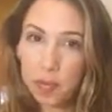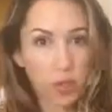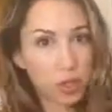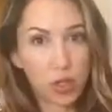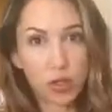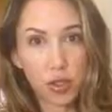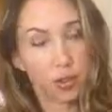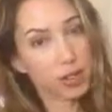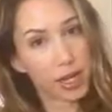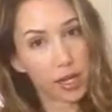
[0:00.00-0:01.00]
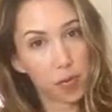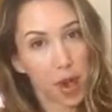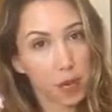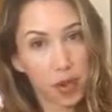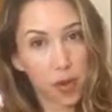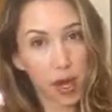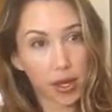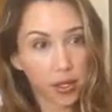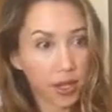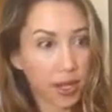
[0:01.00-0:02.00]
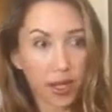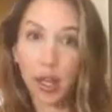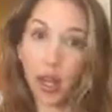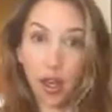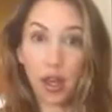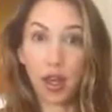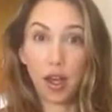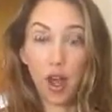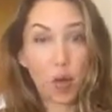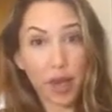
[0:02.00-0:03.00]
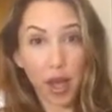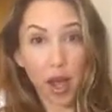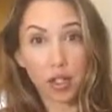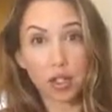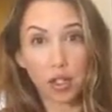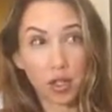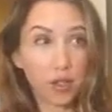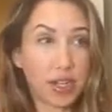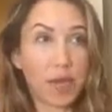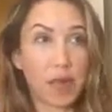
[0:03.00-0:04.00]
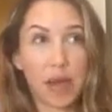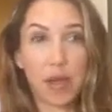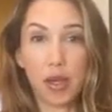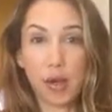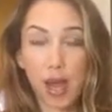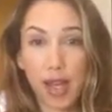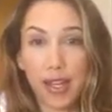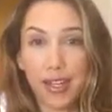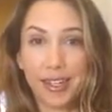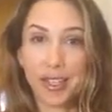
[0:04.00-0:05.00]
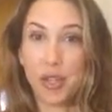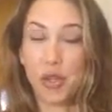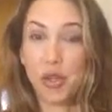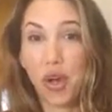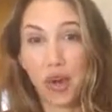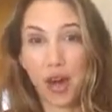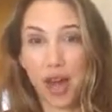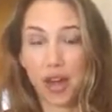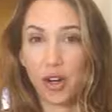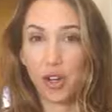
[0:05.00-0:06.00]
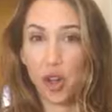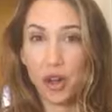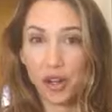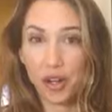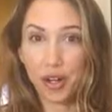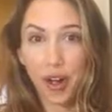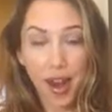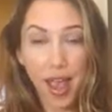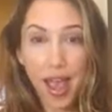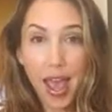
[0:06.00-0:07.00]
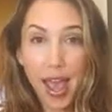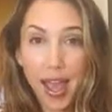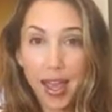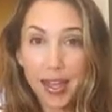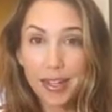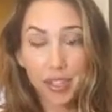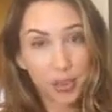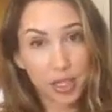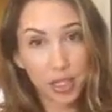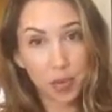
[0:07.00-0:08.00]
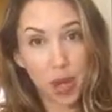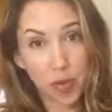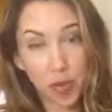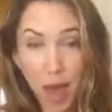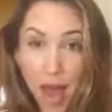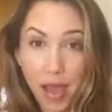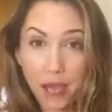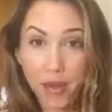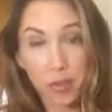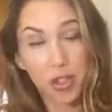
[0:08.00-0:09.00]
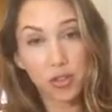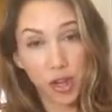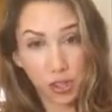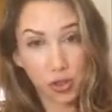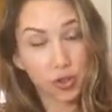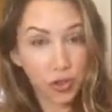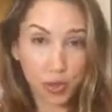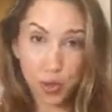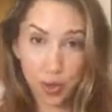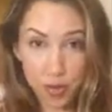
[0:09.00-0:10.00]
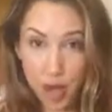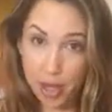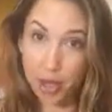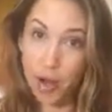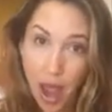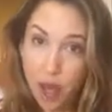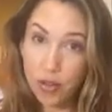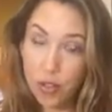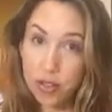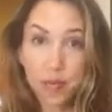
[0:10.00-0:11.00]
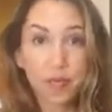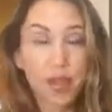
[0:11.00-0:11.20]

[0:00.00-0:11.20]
sues you to take your baby away. And you're like, oh my gosh, don't take my baby away. So you go hire a lawyer and you get your baby back from the stranger who stole them out of your house.